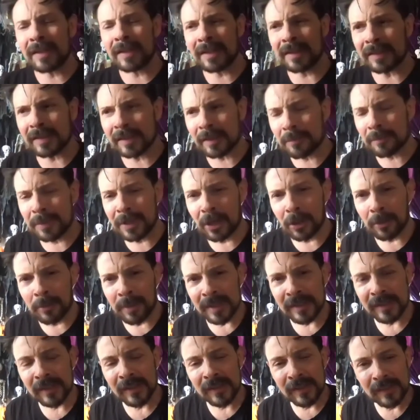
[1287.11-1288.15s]
some near
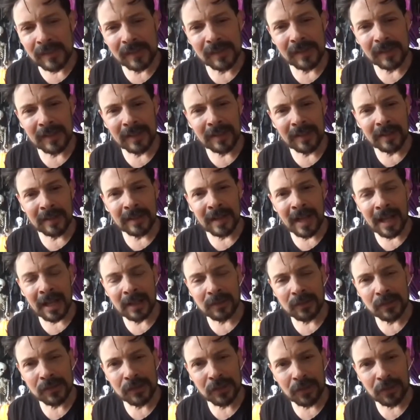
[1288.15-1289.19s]
misses in an
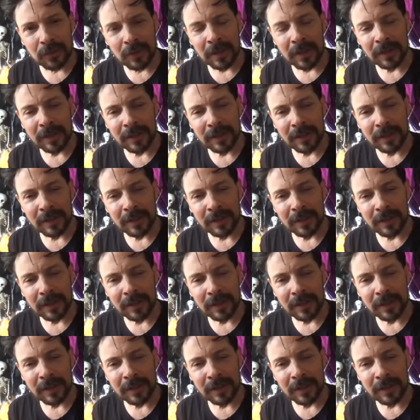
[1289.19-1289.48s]
actor's career,